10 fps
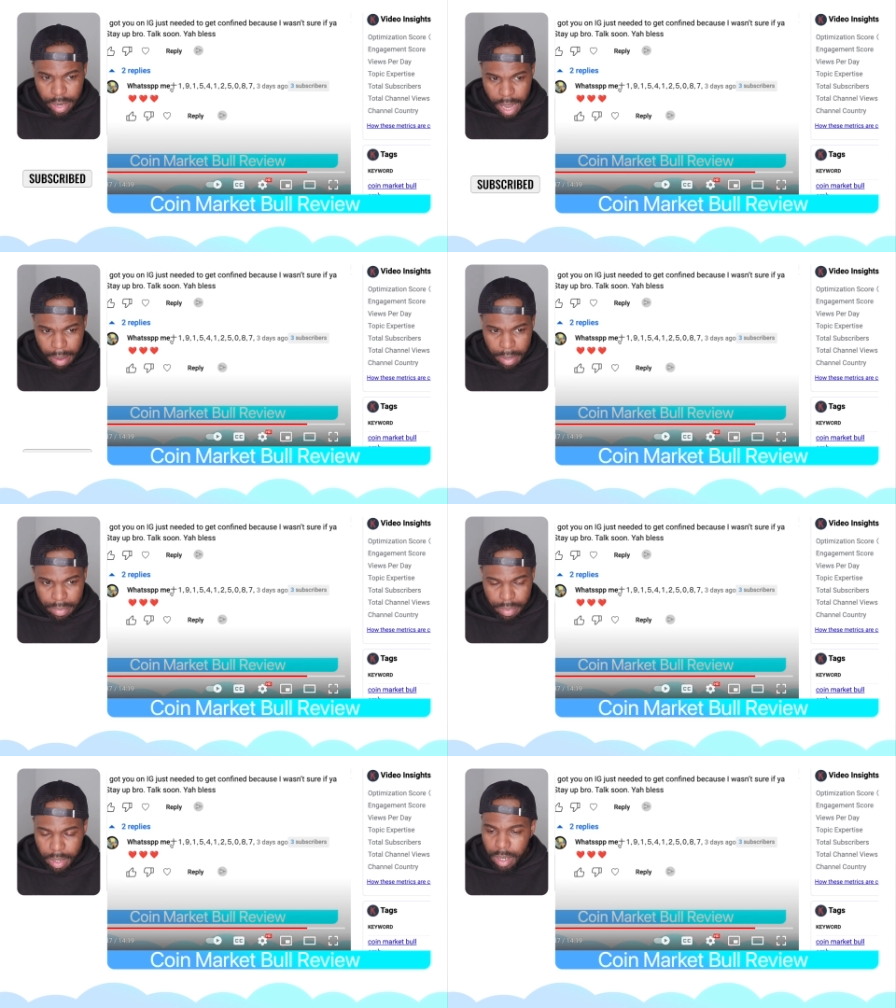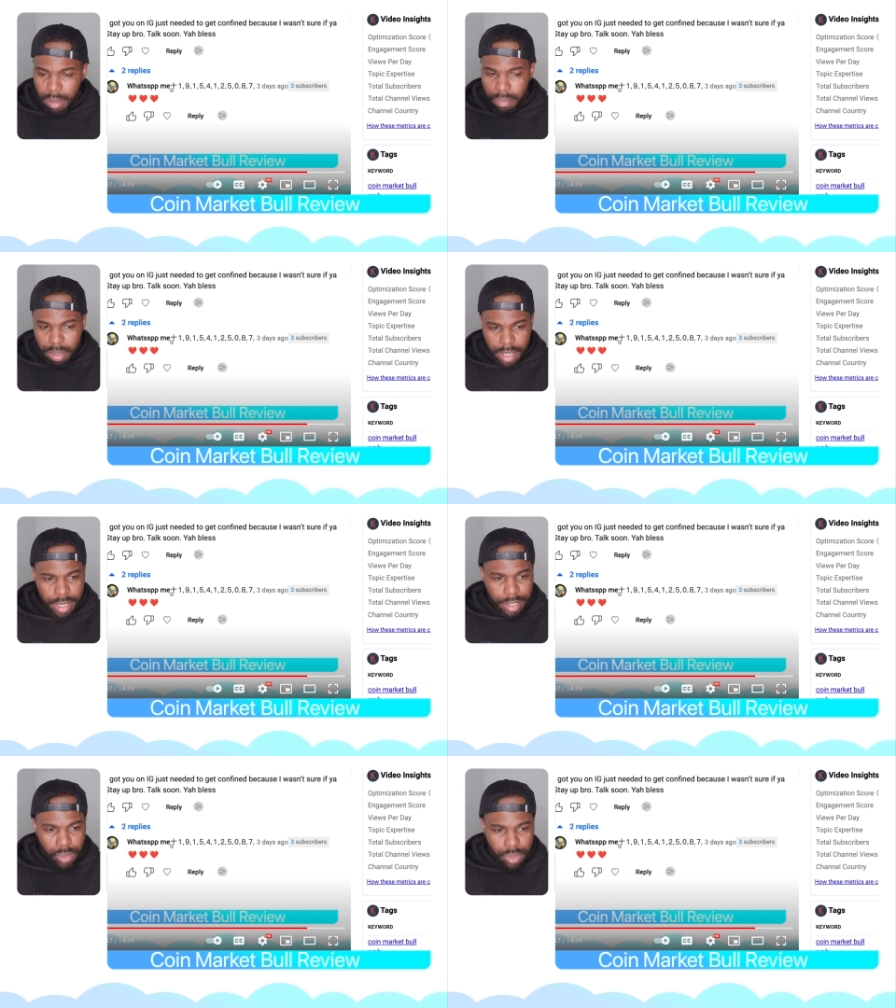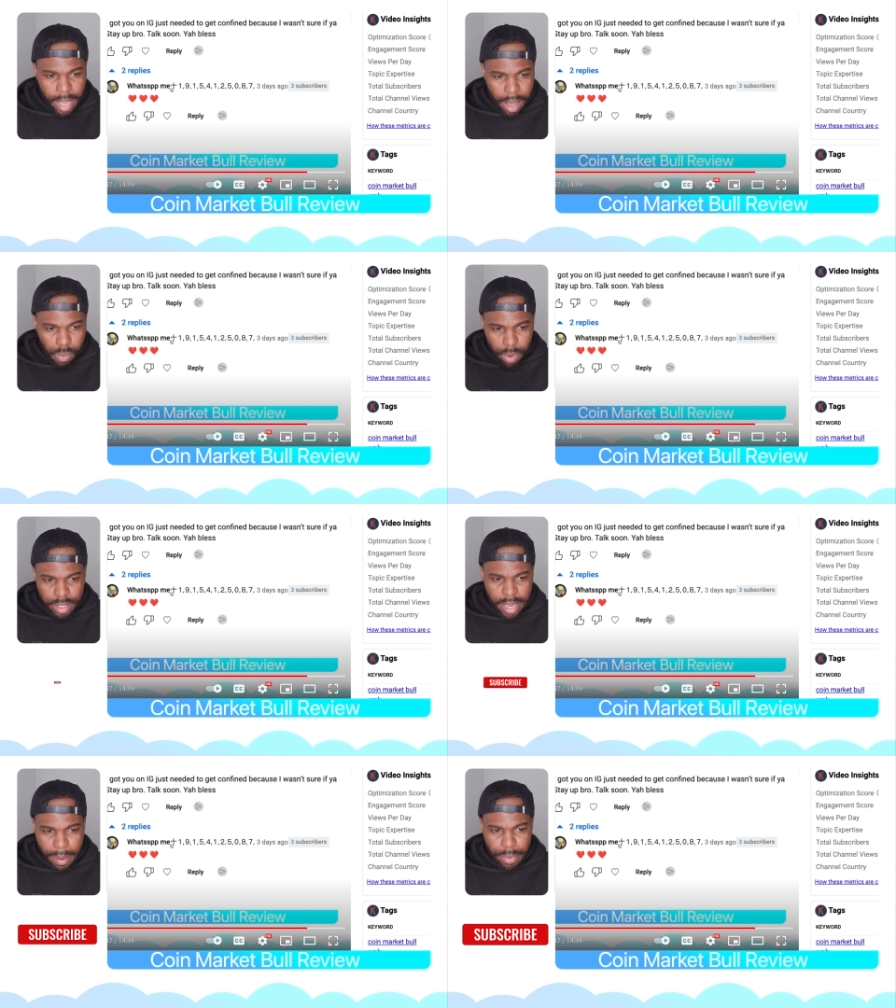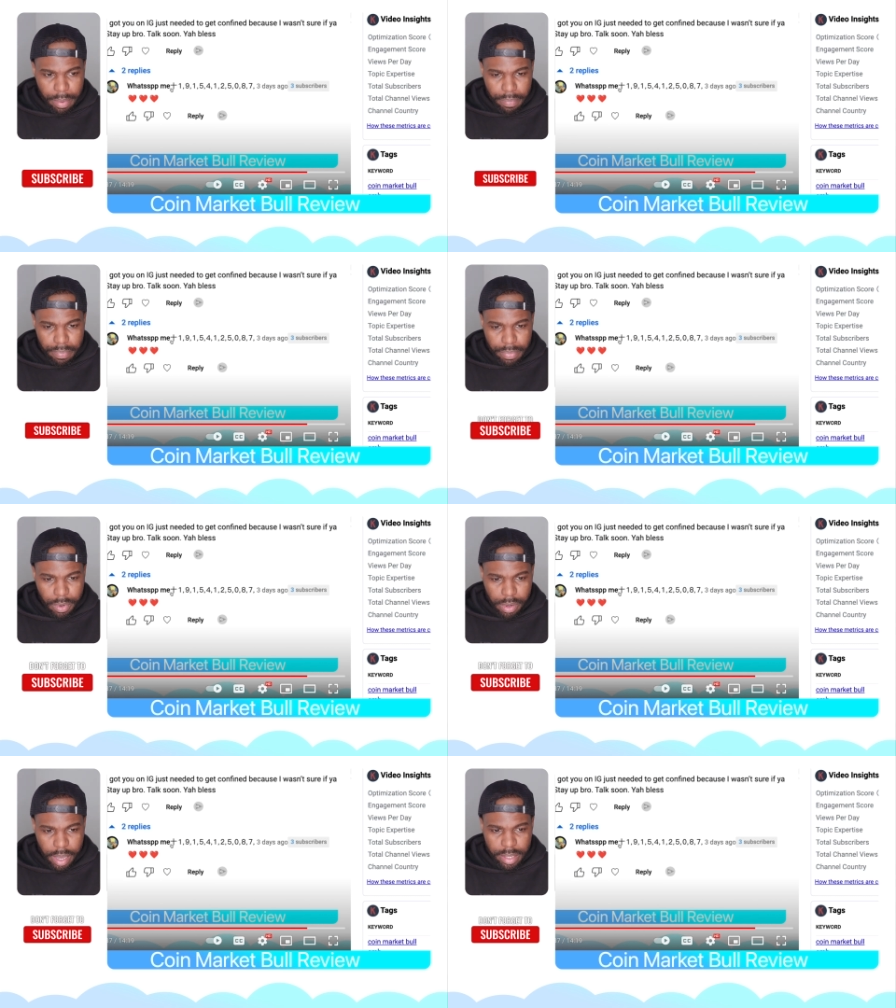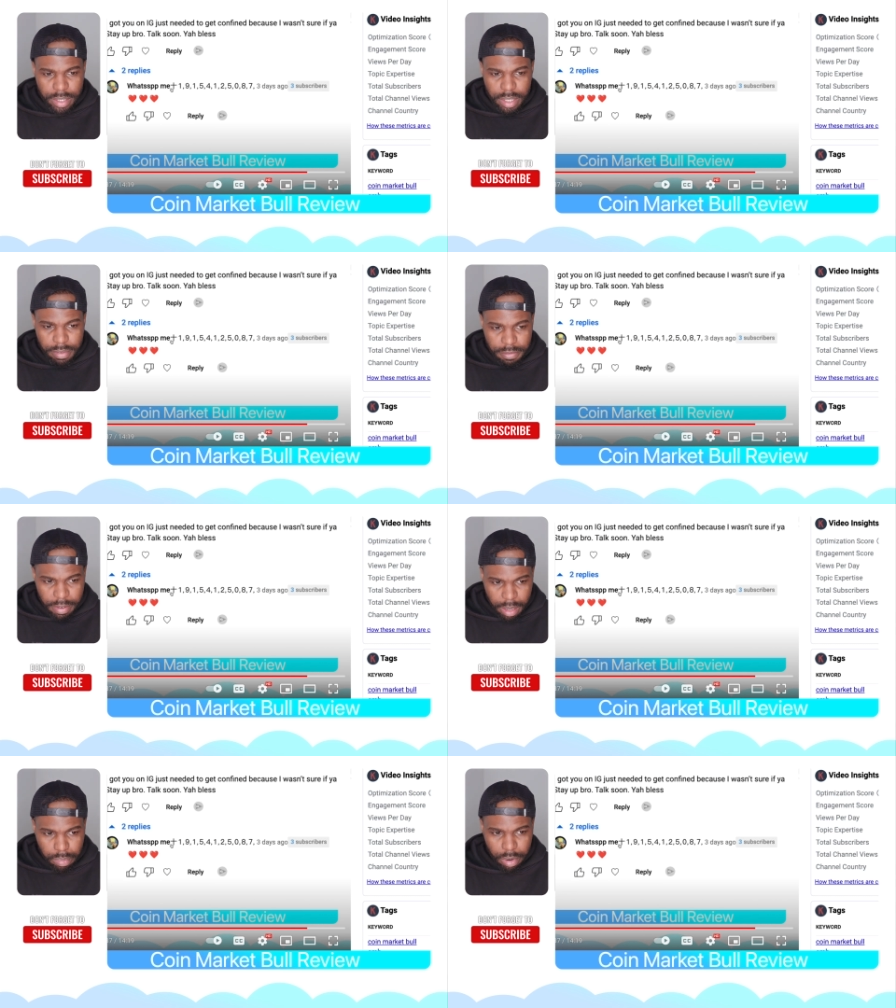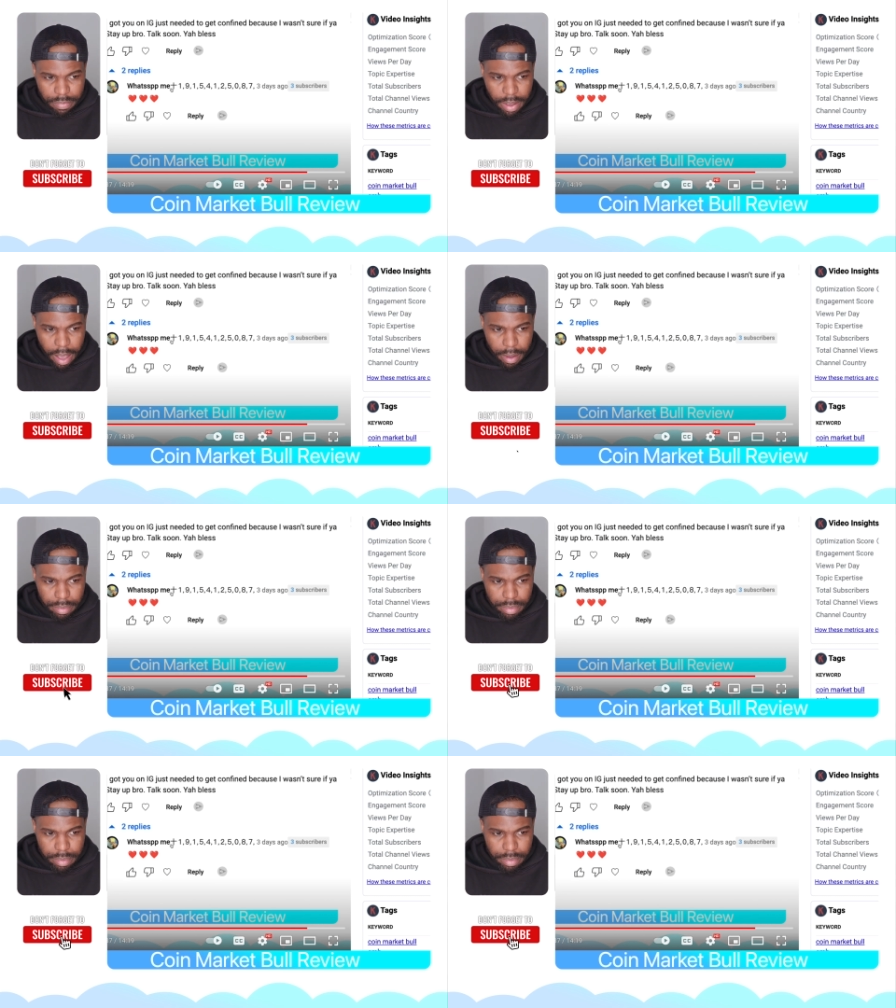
comment, please do not WhatsApp them. Okay, this is a fake profile.